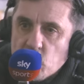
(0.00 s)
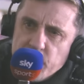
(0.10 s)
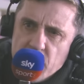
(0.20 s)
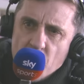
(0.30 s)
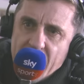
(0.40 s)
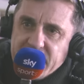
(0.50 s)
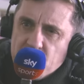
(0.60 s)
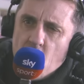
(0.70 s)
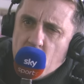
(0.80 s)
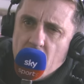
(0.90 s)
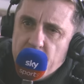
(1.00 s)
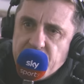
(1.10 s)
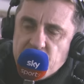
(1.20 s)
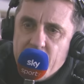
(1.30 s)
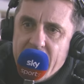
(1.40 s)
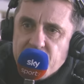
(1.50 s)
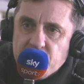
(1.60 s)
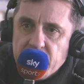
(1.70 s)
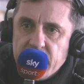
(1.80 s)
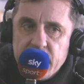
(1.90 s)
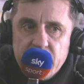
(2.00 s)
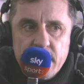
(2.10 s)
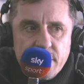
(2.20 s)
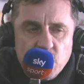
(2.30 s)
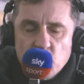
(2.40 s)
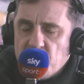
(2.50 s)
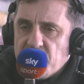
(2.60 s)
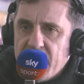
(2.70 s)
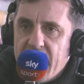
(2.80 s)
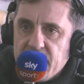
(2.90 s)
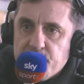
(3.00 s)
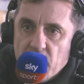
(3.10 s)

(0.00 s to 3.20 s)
So we know that's not going to actually touch the sides,